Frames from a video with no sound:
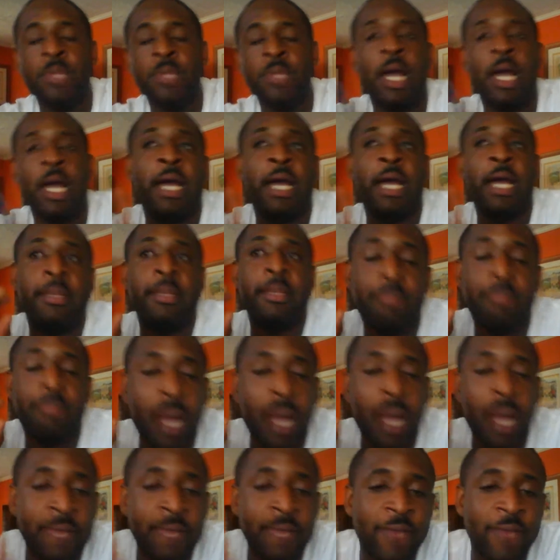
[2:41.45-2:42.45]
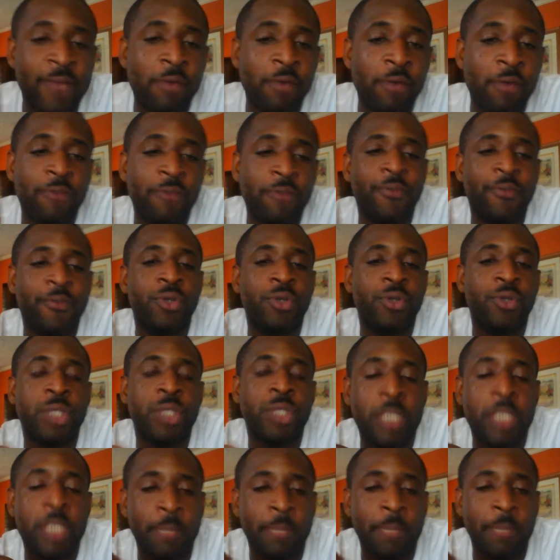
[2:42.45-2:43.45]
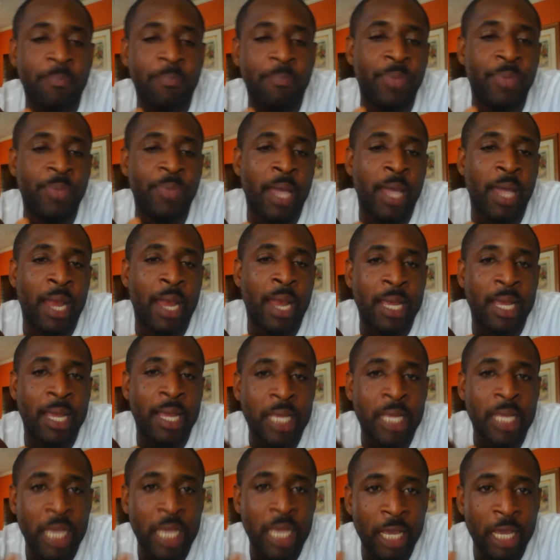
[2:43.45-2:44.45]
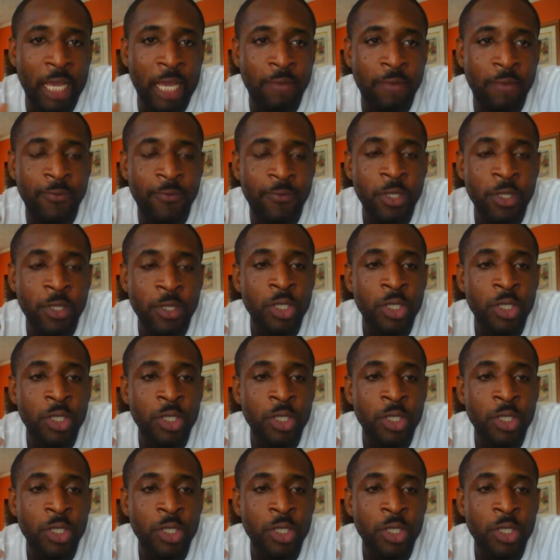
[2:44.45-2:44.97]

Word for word: And my very first tip that I gave